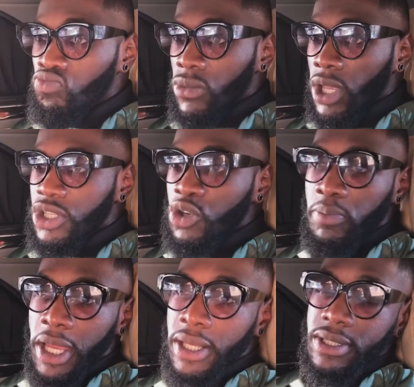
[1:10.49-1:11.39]
And this is what
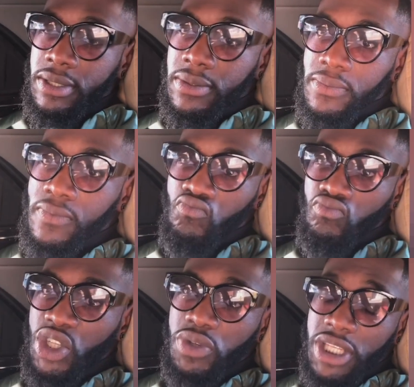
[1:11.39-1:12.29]
Freddie Roach had to say to
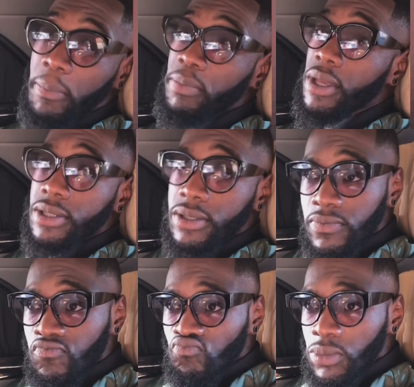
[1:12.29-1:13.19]
Sports Illustrated, and
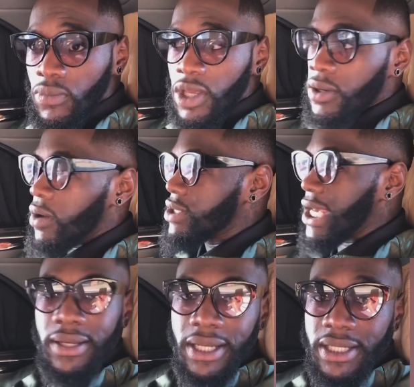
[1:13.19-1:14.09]
I quote,
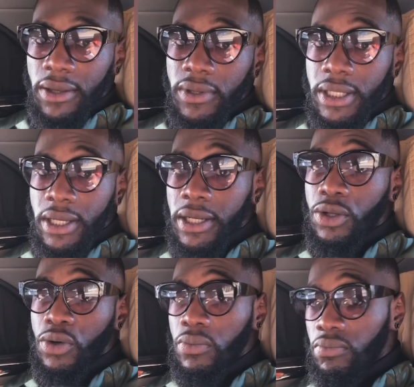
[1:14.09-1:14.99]
Tyson
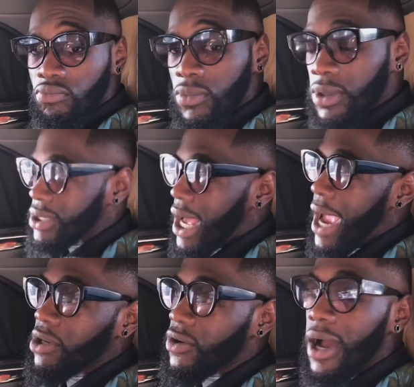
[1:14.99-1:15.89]
Fury asked me if I'd
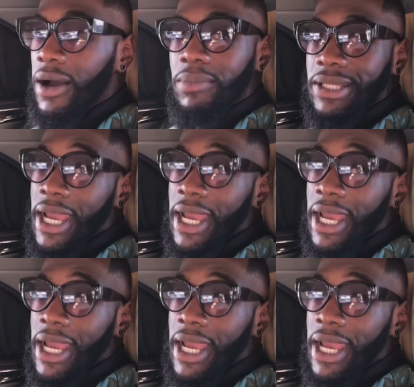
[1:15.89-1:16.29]
work in his